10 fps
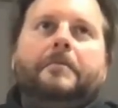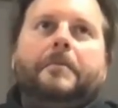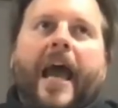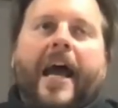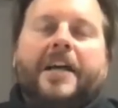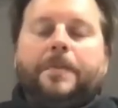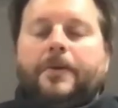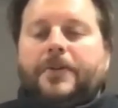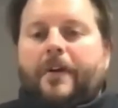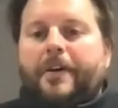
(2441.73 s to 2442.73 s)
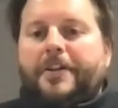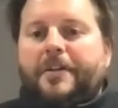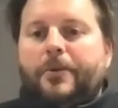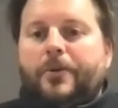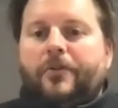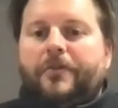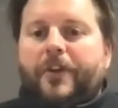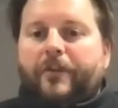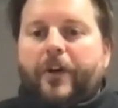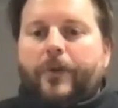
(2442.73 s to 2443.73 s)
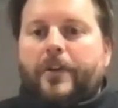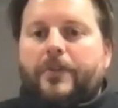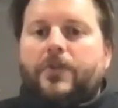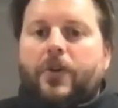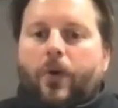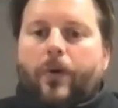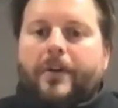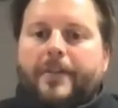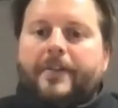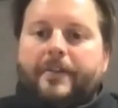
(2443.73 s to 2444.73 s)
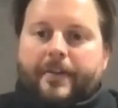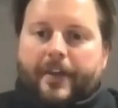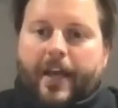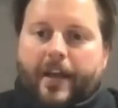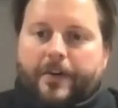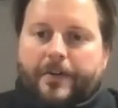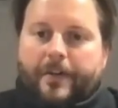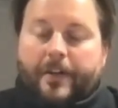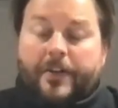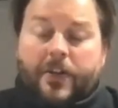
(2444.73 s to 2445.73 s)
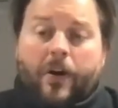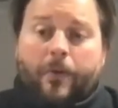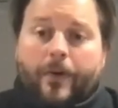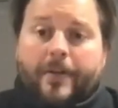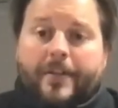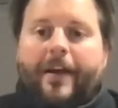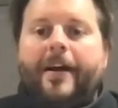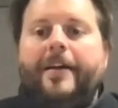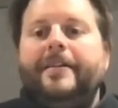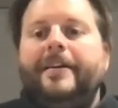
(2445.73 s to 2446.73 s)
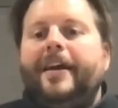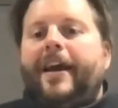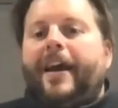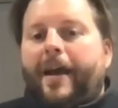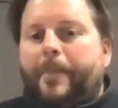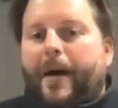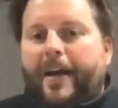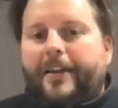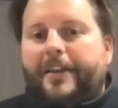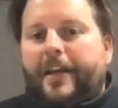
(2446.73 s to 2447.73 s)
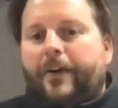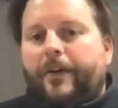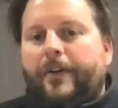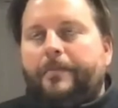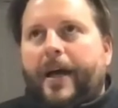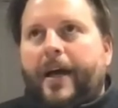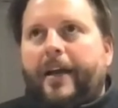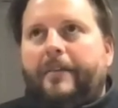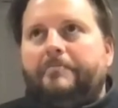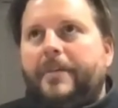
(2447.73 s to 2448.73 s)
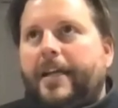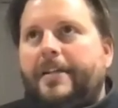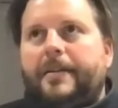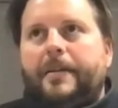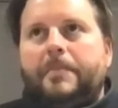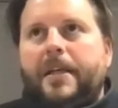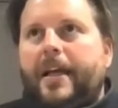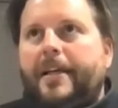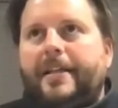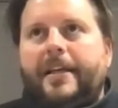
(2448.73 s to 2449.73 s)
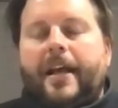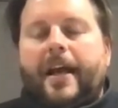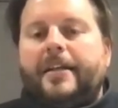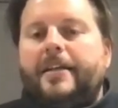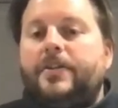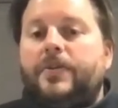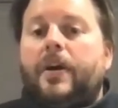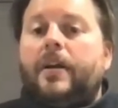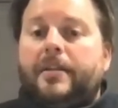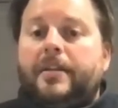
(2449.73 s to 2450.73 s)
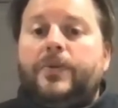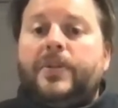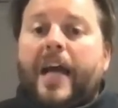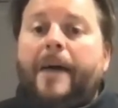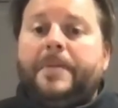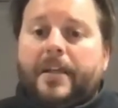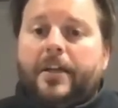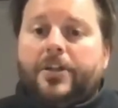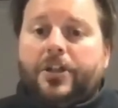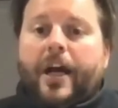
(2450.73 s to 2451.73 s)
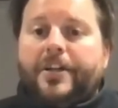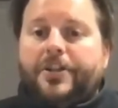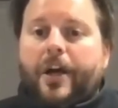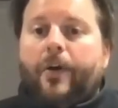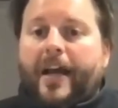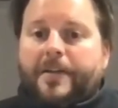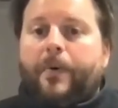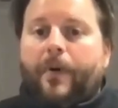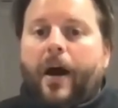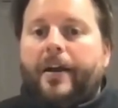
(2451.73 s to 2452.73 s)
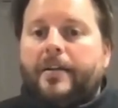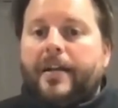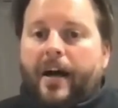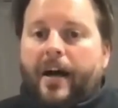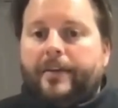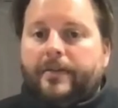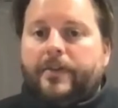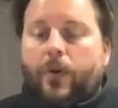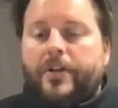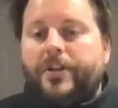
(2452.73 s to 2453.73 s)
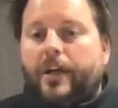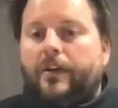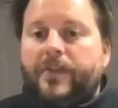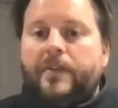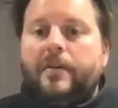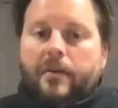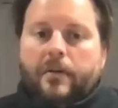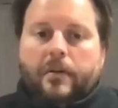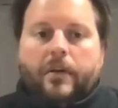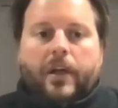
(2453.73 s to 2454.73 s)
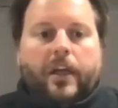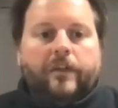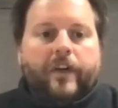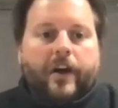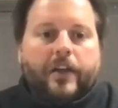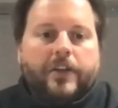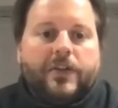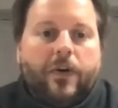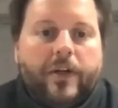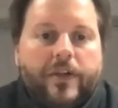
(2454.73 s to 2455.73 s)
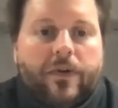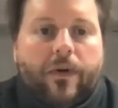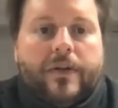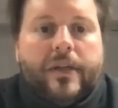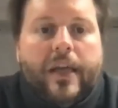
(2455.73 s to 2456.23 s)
Hasbro started to move their focus towards the Kenner, the Star Wars line, and by the early, by 19, the mid 1990s, you started you stopped seeing GI Joe as a product on toy shelves in various toy stores.